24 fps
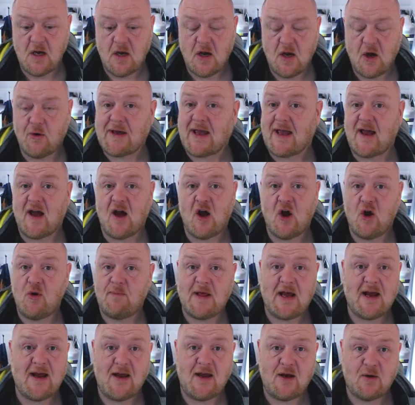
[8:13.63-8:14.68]
Okay, I hope
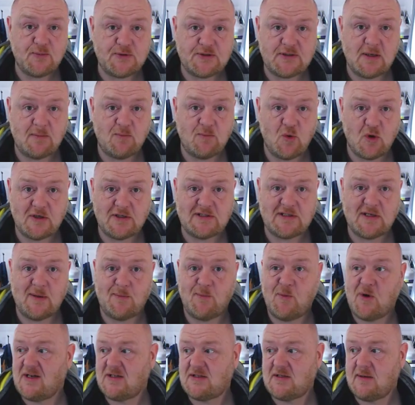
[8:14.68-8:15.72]
that helps someone
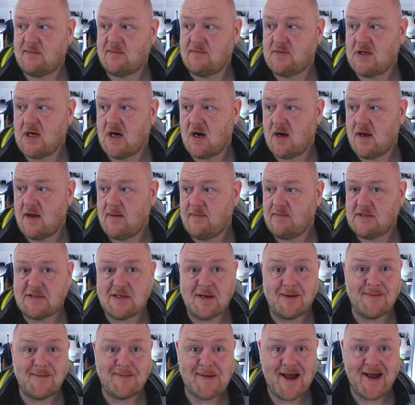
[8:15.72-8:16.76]
somewhere, sometime,
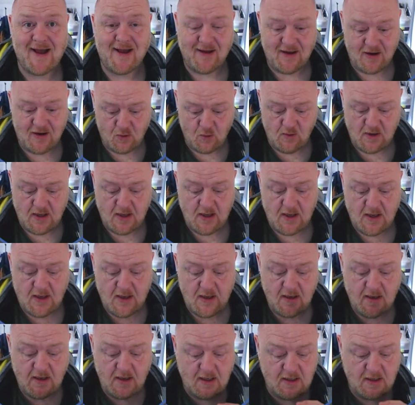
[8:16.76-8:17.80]
somehow.
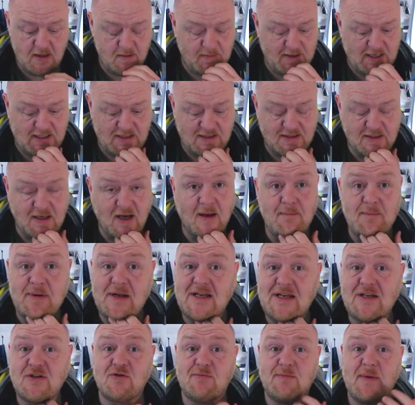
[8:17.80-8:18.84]
In the meantime,
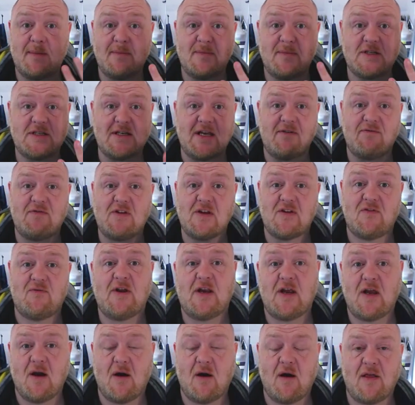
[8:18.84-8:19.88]
please remember to give this
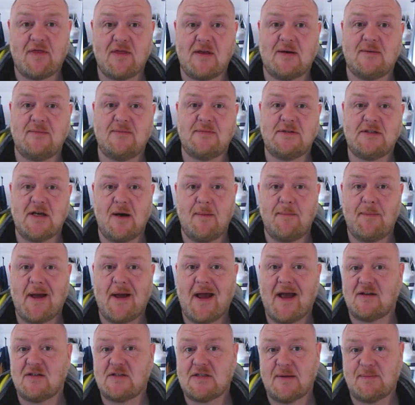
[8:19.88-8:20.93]
video a thumbs up
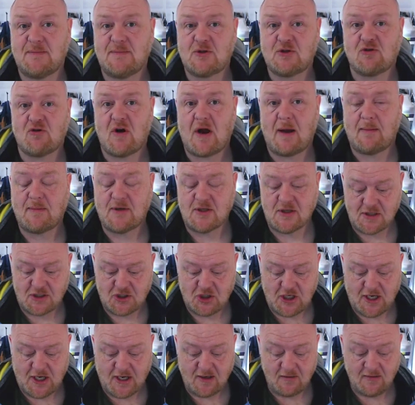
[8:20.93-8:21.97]
and subscribe to the
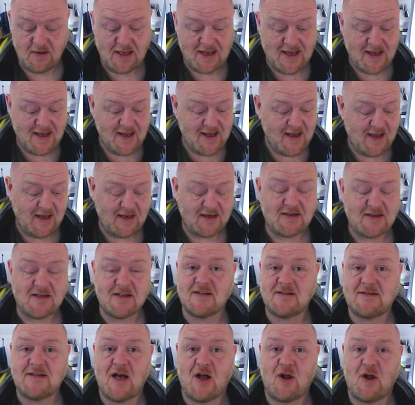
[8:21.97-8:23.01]
channel. It
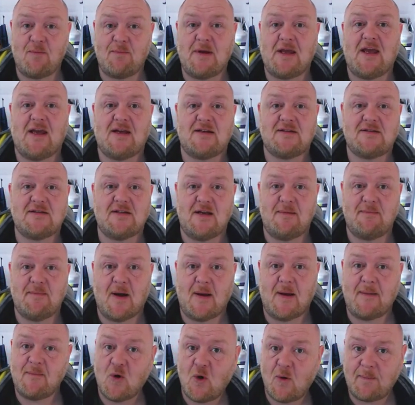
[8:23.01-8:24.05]
does help me get seen
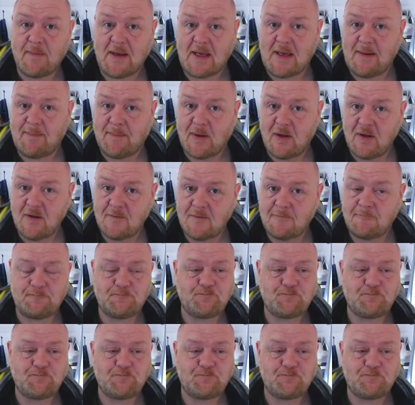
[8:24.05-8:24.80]
by more people,